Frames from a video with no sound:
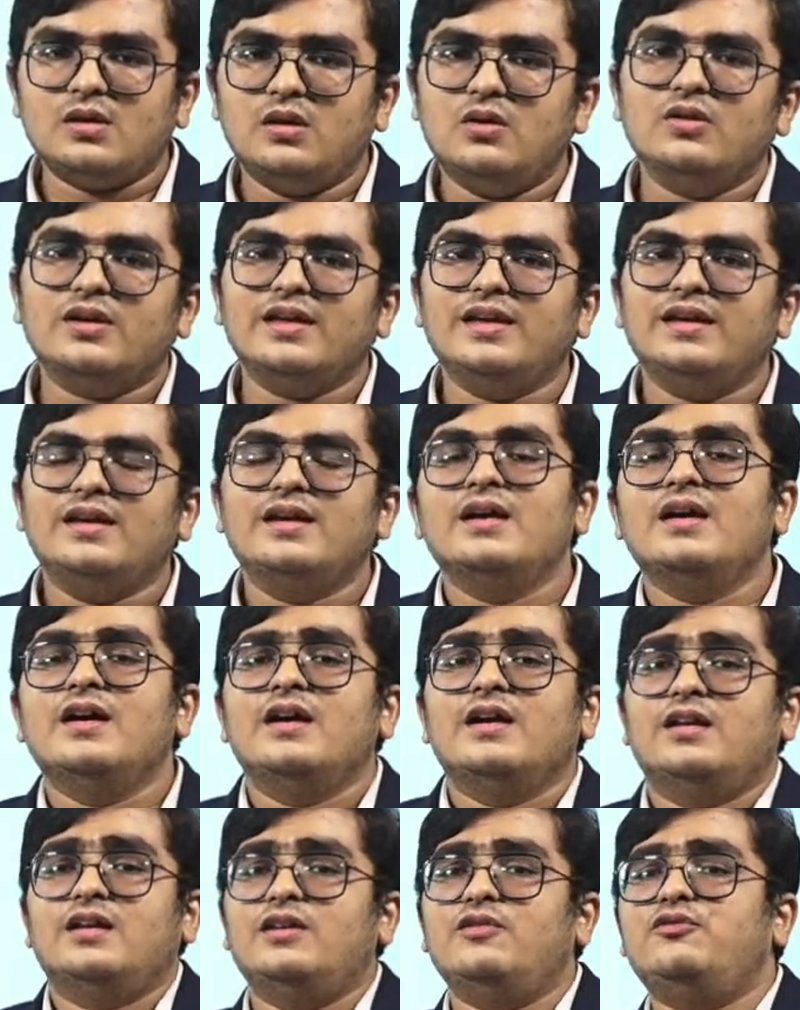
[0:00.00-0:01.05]
okay,
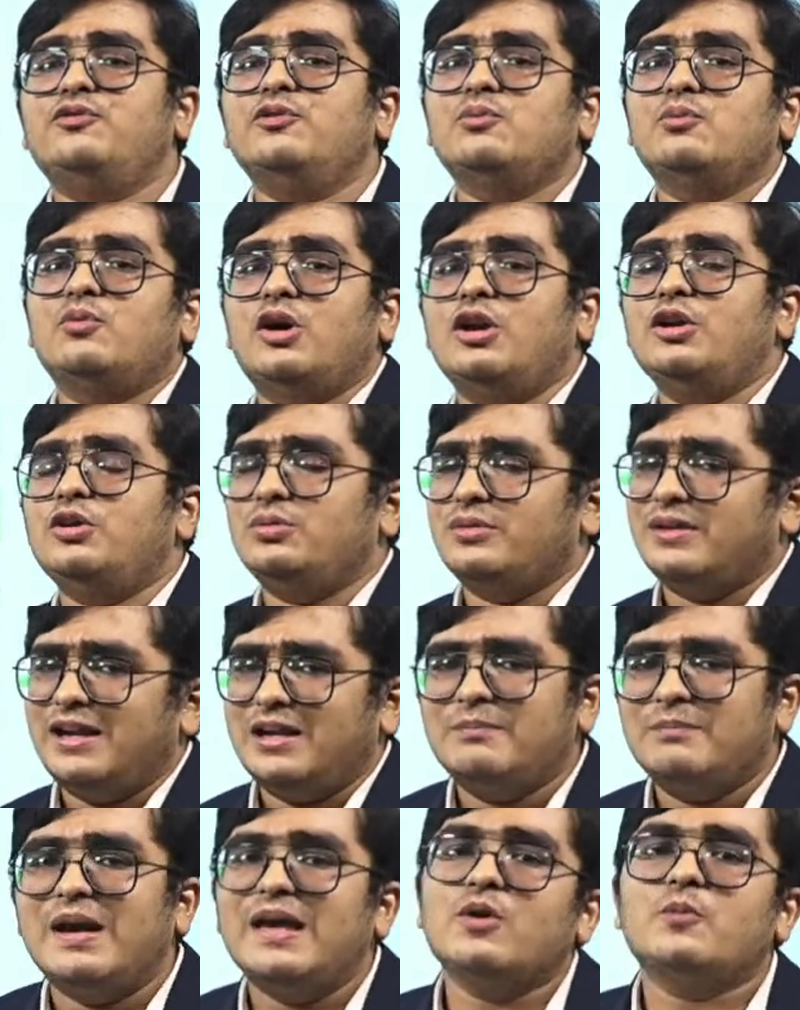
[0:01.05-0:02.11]
if you want to
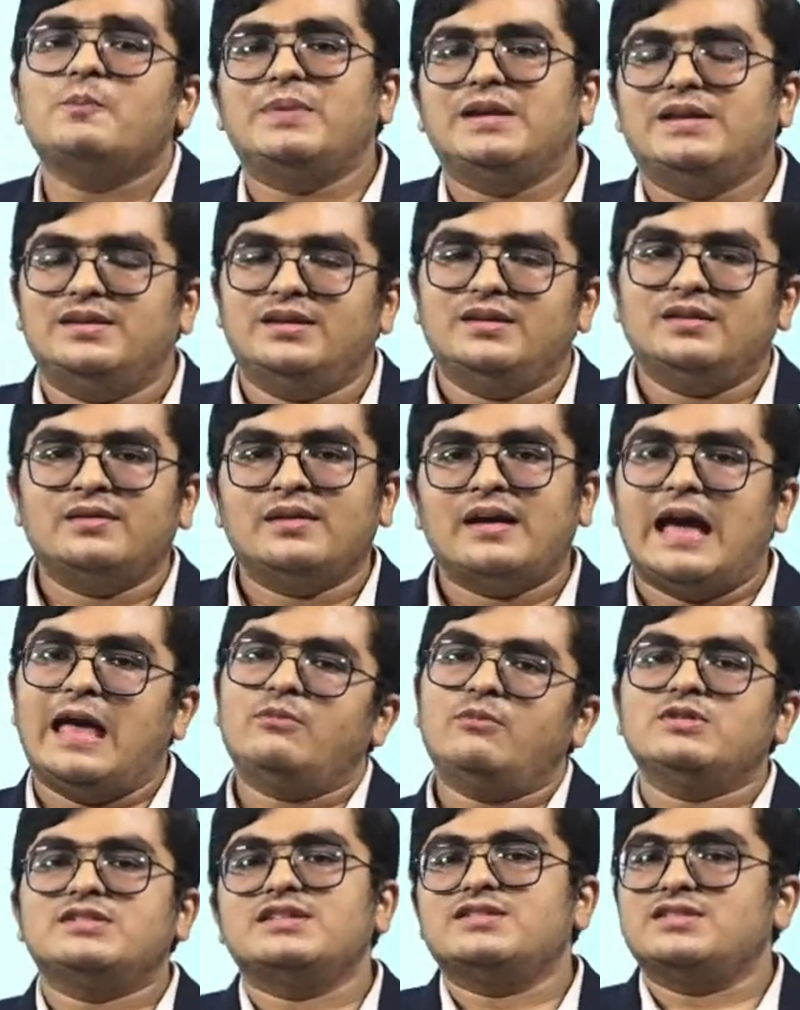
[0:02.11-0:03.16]
get my opinion, I
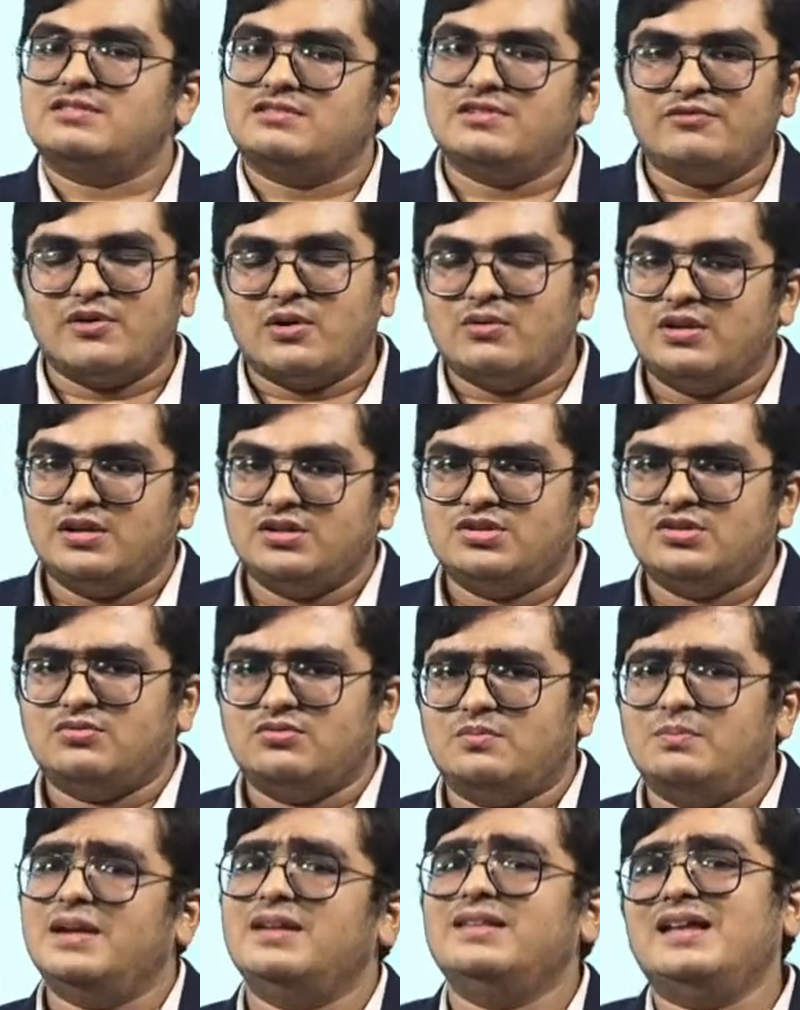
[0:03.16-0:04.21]
would suggest a foundation
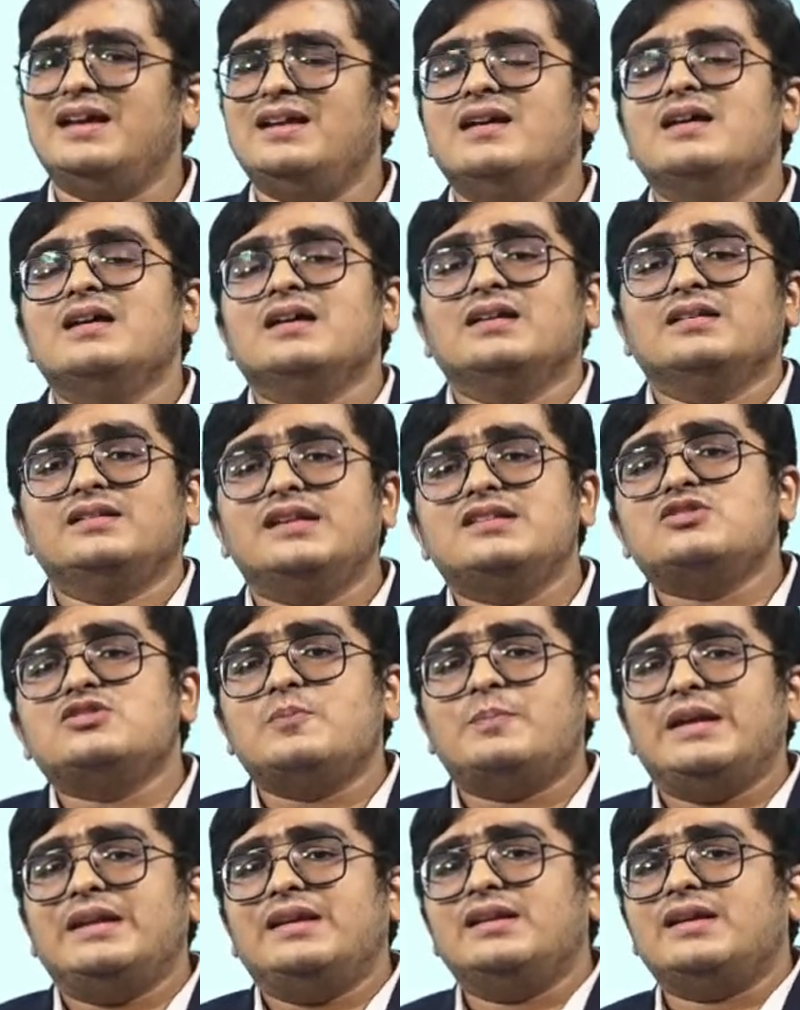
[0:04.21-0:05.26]
route. But then this
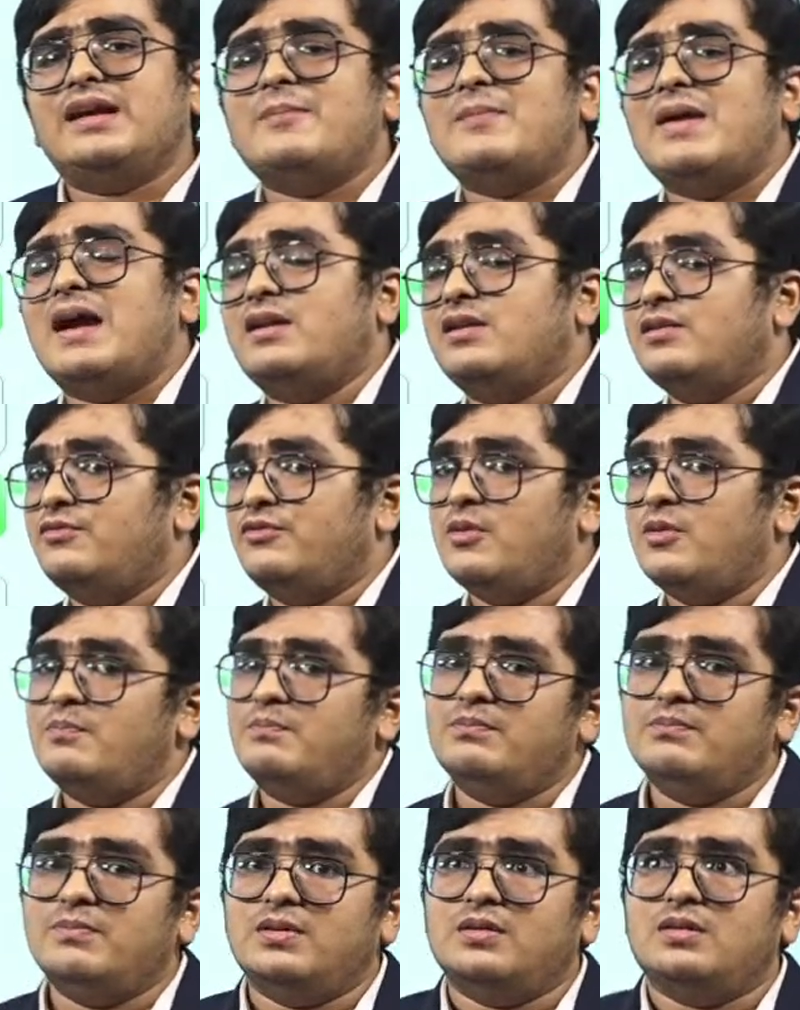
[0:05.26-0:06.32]
opinion can matter
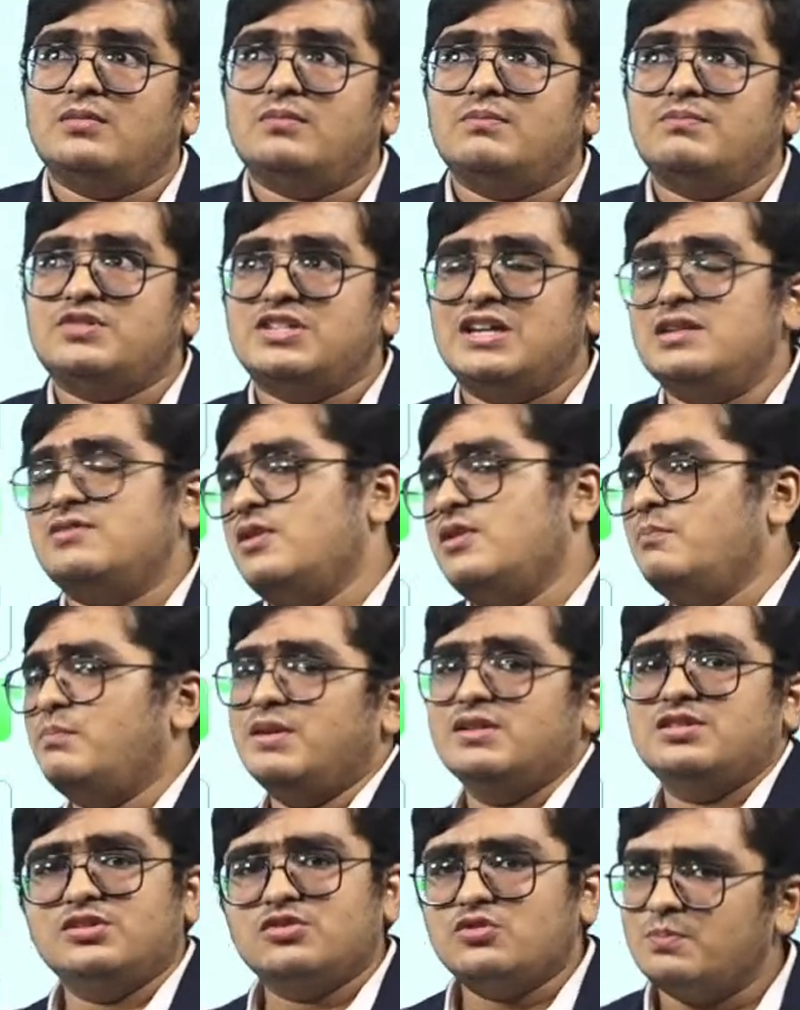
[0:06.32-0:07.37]
from change from
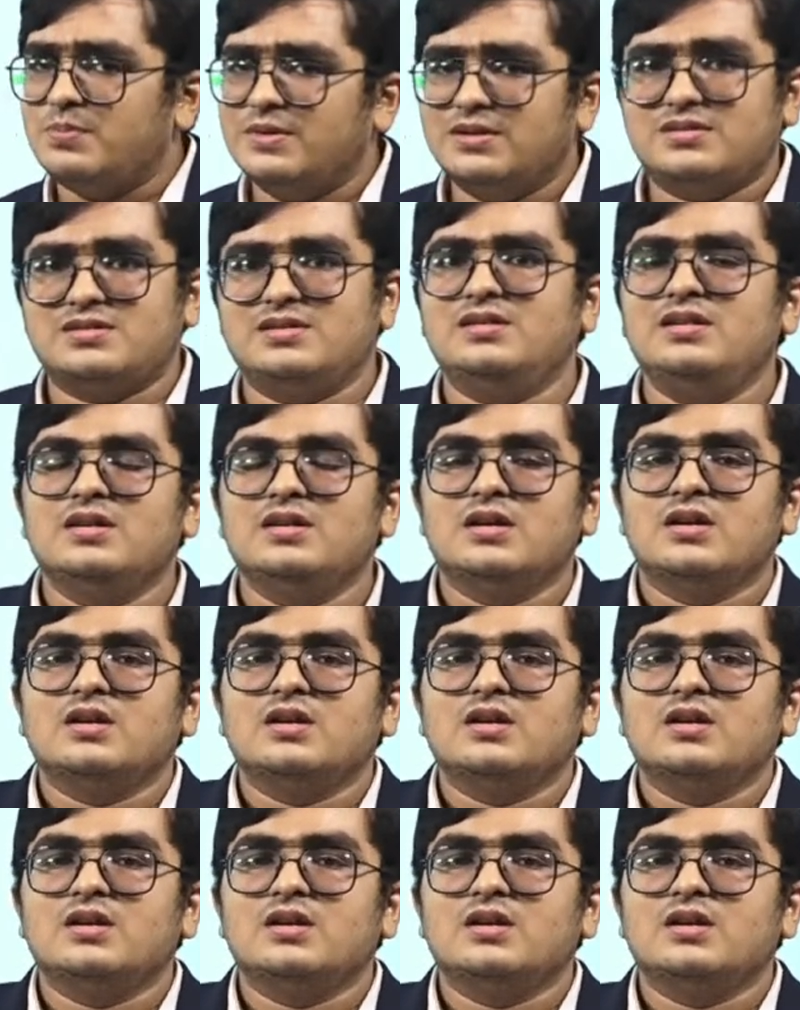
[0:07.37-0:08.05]
person to person.